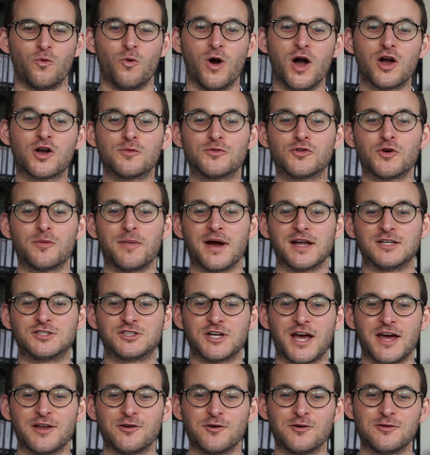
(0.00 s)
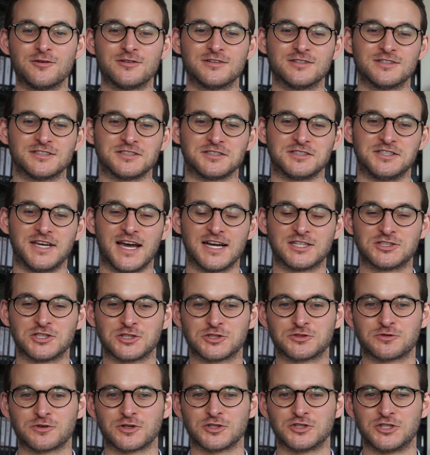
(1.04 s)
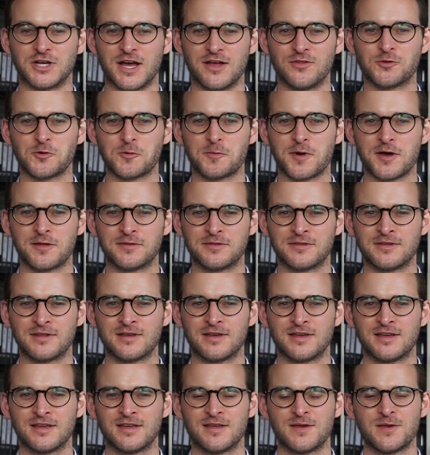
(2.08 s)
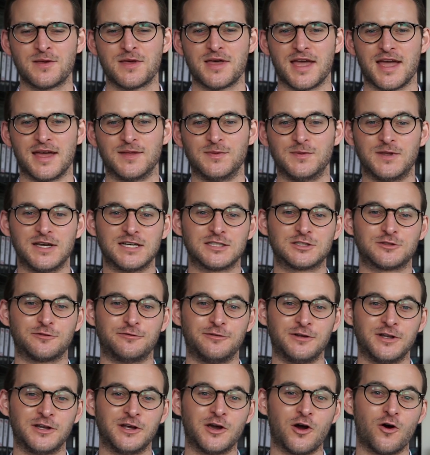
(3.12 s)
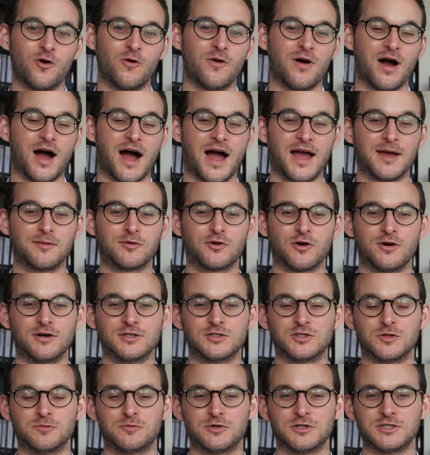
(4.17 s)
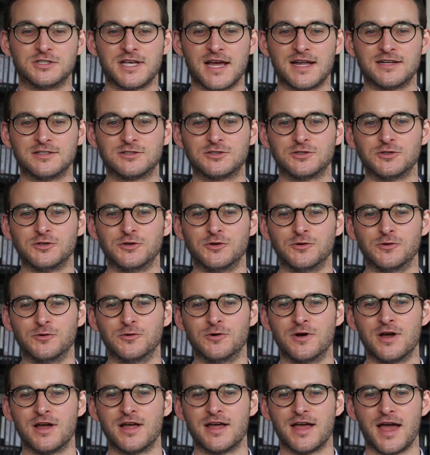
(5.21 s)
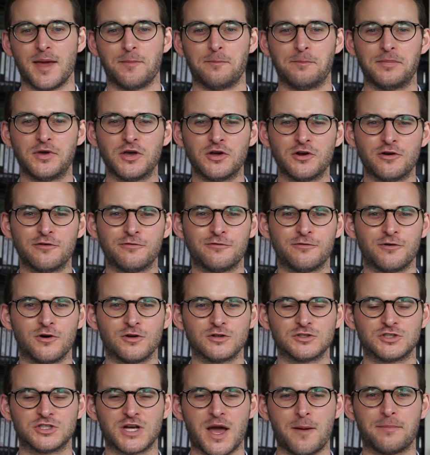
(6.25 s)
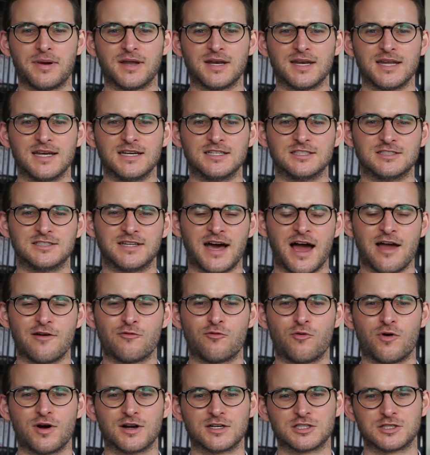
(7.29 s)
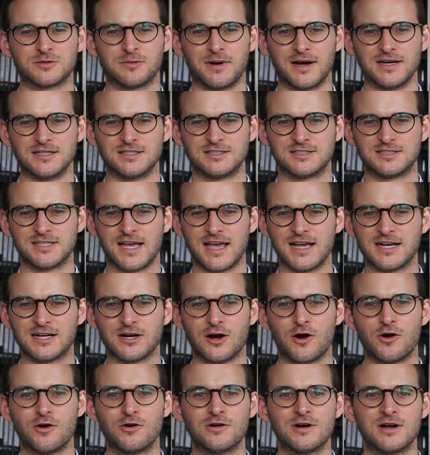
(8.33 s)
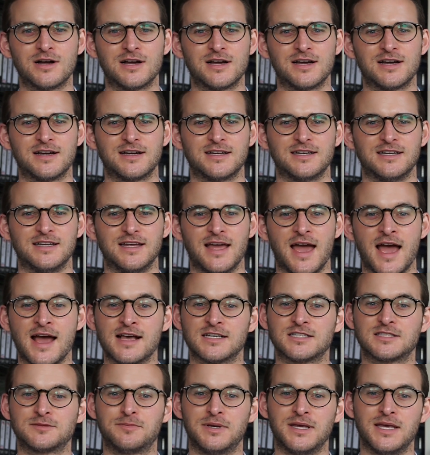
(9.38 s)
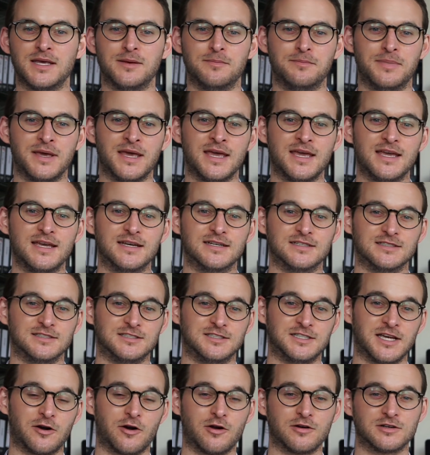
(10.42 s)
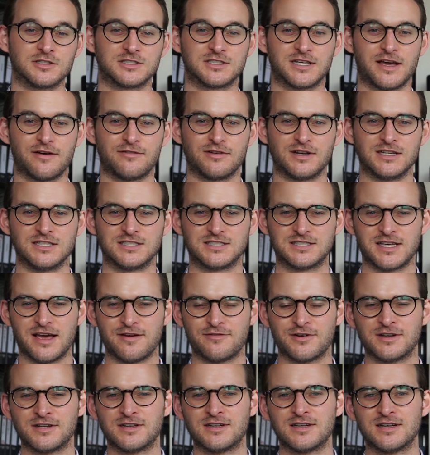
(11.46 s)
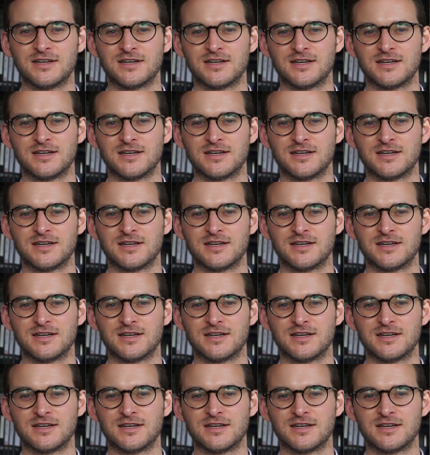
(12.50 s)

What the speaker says: Welcome to my channel, Gadgets for Gentlemen. In this video I am going to present to you a beautiful Japanese dive watch by SEIKO, the SPB077